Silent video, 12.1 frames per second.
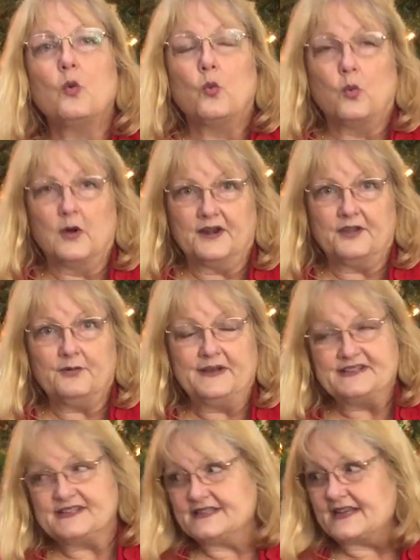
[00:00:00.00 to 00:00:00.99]
One of the
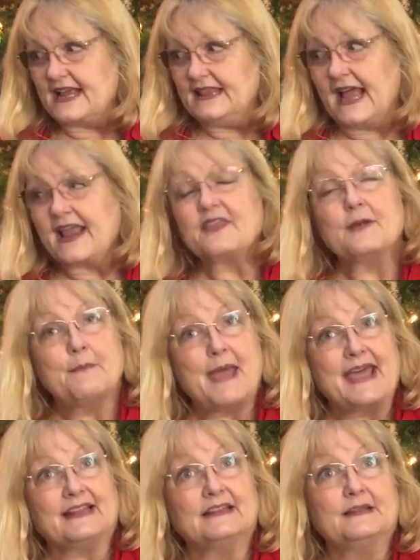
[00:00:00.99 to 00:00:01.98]
reasons I like the
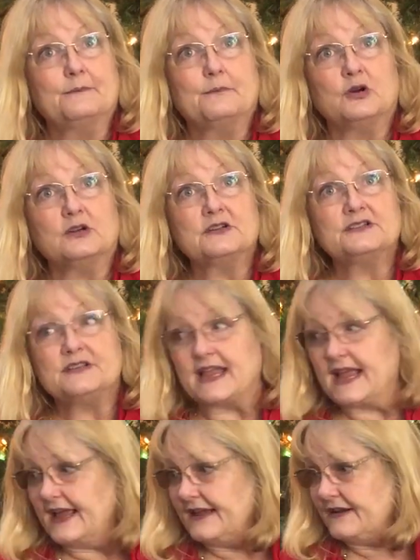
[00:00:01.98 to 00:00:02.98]
Madeline books
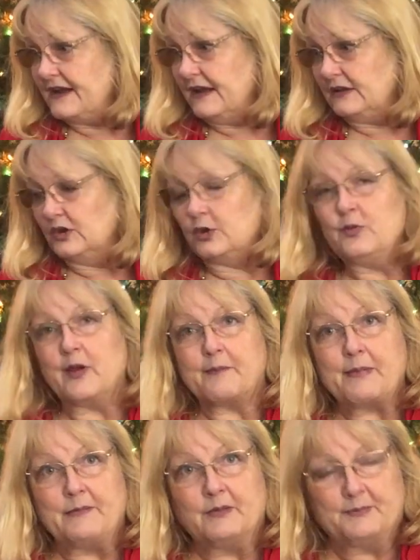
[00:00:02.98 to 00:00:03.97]
and
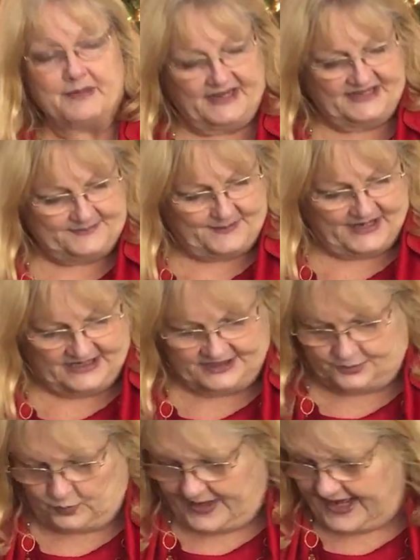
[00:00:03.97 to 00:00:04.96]
Ludwig Bemelmans is
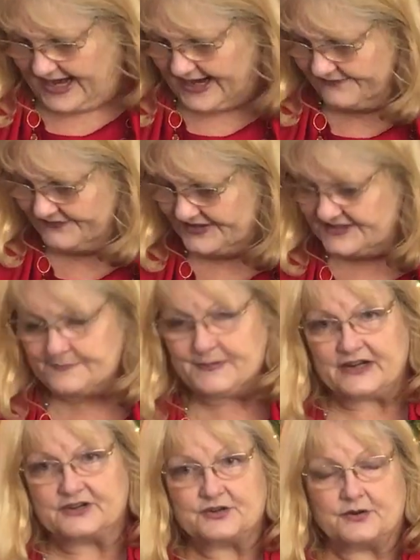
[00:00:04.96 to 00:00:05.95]
because we have this
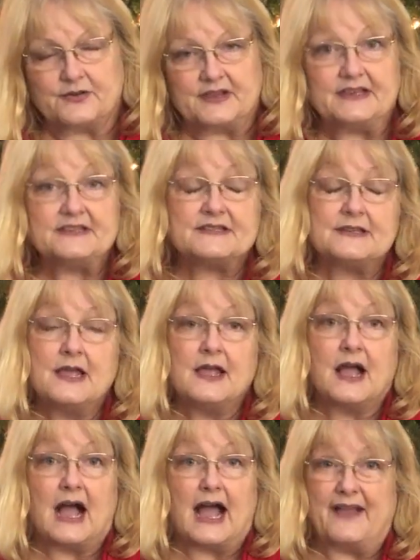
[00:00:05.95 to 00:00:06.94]
picture of this.
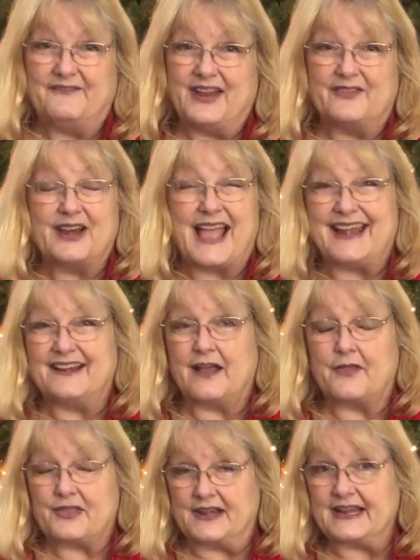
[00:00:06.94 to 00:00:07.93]
I've never had it
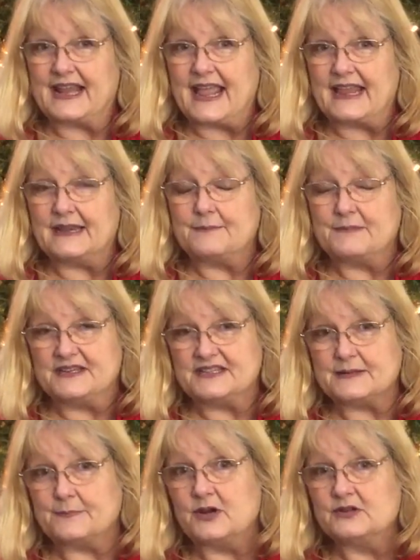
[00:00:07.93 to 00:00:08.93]
authenticated, but it's
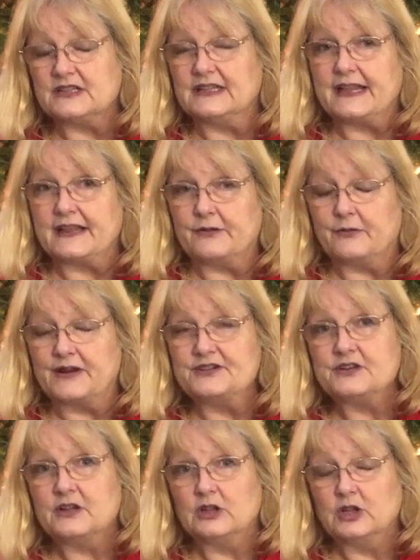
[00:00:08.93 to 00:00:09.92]
supposedly an
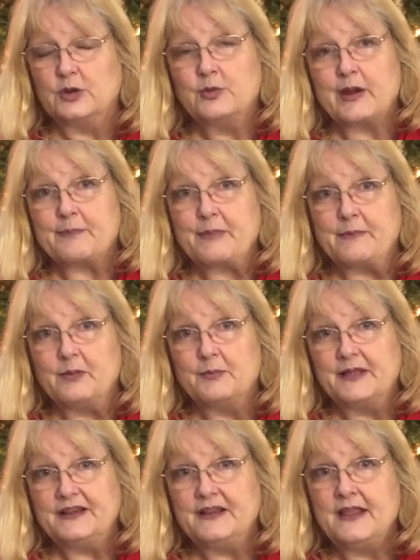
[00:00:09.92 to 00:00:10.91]
original Ludwig
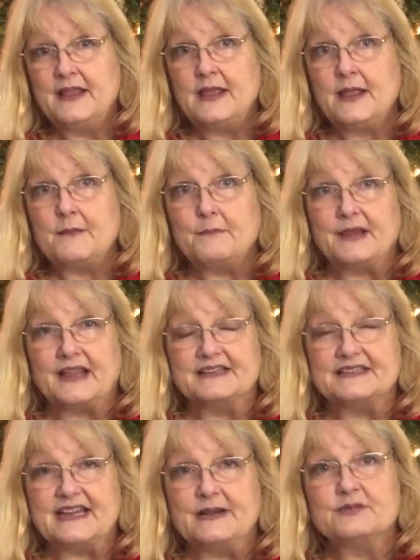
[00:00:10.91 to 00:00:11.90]
Bemelmans,
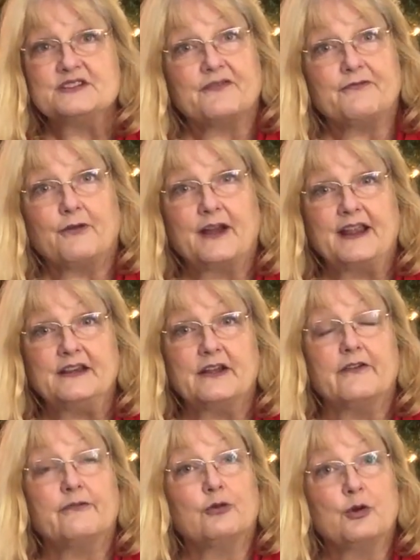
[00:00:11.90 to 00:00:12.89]
because he was a friend
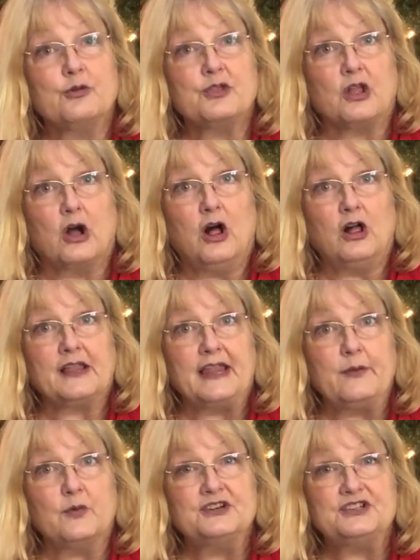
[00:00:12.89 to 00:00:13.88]
of Ruth
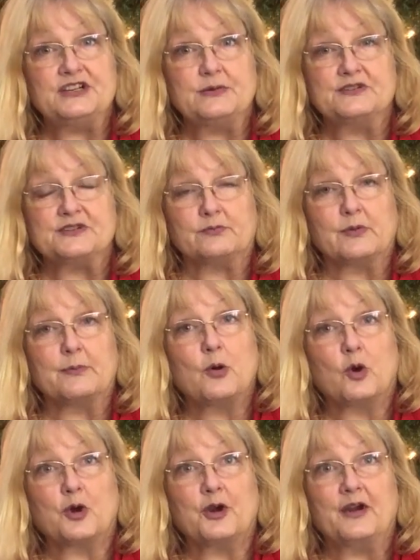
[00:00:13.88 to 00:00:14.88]
Galkey when she was a
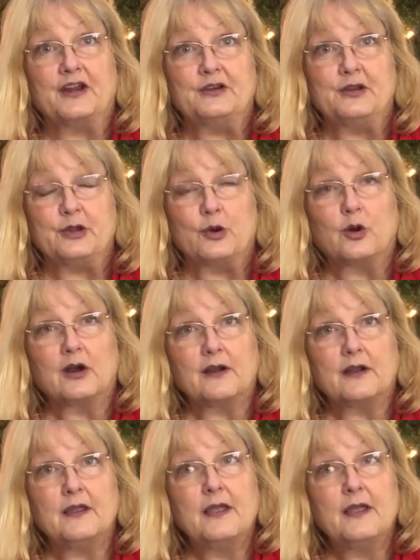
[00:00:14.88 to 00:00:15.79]
reporter in New York.